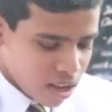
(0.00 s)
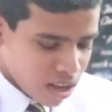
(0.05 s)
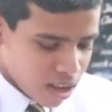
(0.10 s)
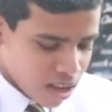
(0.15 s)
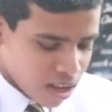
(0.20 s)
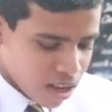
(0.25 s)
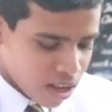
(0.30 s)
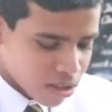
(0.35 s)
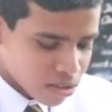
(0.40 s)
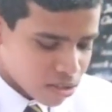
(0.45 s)

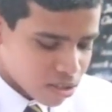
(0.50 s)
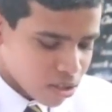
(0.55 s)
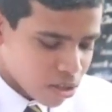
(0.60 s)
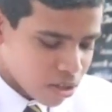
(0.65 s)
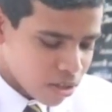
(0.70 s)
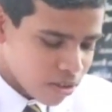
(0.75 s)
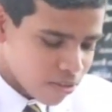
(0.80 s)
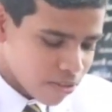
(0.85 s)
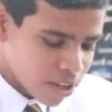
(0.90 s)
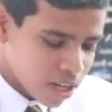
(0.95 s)
So we're
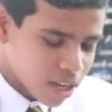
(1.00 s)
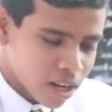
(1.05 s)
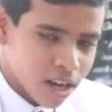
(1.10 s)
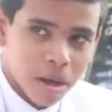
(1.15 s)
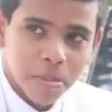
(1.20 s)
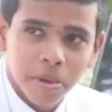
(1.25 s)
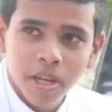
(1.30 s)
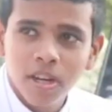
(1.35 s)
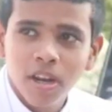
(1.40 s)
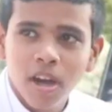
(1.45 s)
coming
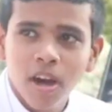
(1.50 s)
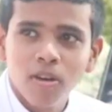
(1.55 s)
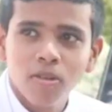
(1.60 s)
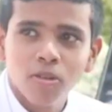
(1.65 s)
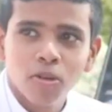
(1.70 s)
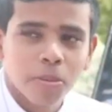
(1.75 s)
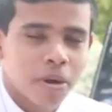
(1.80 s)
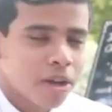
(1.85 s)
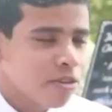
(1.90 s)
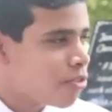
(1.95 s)
down to my
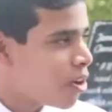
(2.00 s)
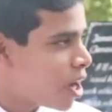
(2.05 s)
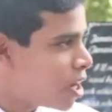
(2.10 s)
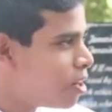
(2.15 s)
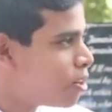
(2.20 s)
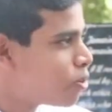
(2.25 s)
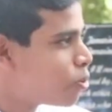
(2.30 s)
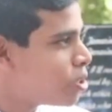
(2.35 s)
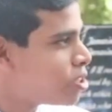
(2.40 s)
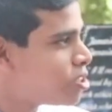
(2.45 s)
final
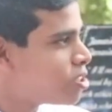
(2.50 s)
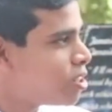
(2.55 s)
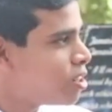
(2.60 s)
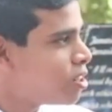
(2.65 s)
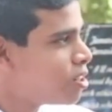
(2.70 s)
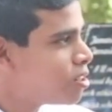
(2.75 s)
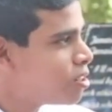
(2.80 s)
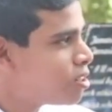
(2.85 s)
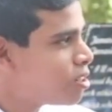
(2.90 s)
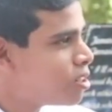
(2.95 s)
question.
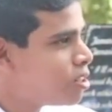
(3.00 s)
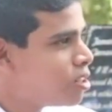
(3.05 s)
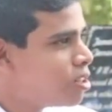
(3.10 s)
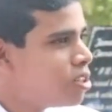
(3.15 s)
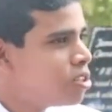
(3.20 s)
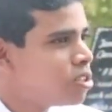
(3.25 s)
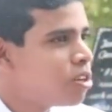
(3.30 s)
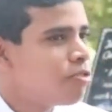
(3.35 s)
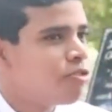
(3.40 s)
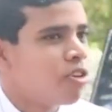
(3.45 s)
So
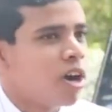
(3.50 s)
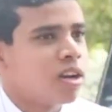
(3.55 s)
what